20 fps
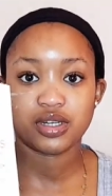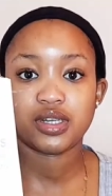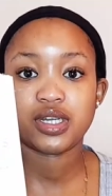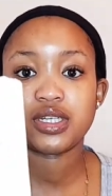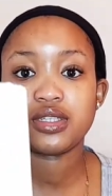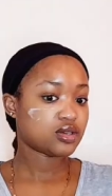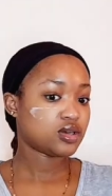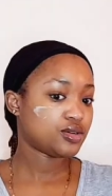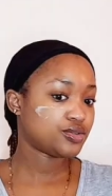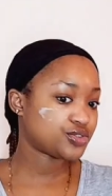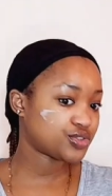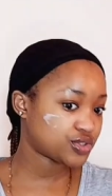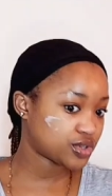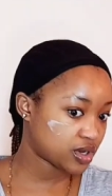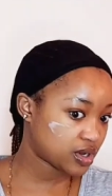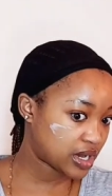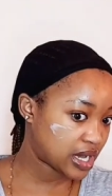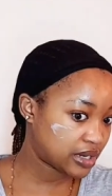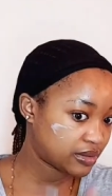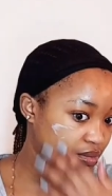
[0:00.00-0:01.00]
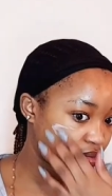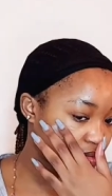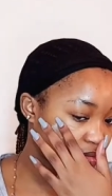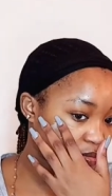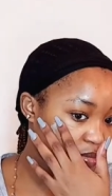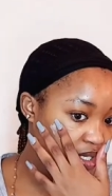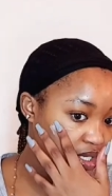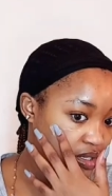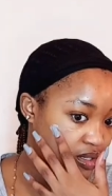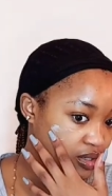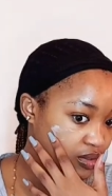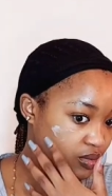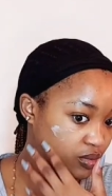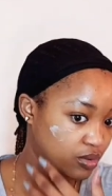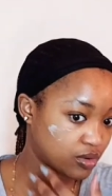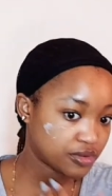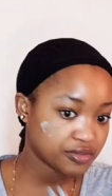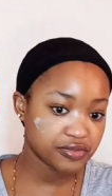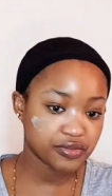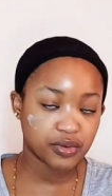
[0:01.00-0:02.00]
Like, so I won't peel it
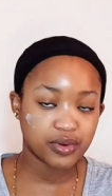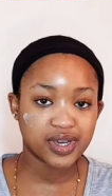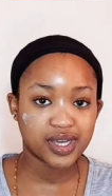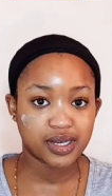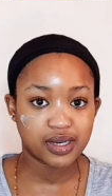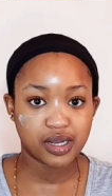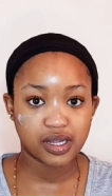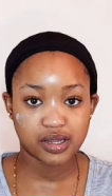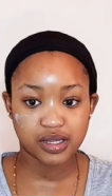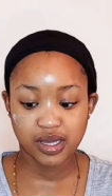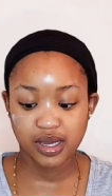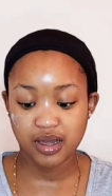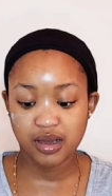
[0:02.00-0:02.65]
off or anything.